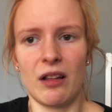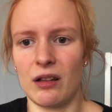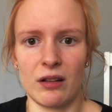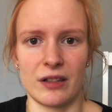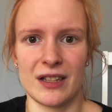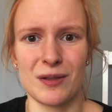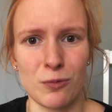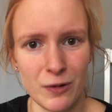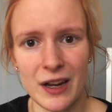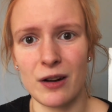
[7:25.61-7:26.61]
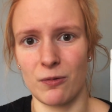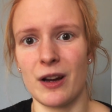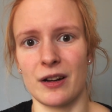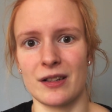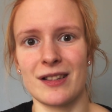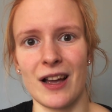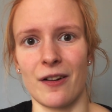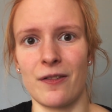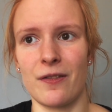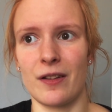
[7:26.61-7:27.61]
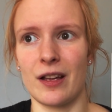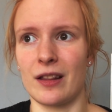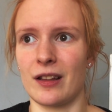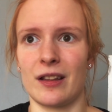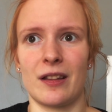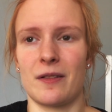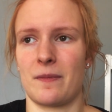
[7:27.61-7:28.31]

oh, just weird stuff. And like,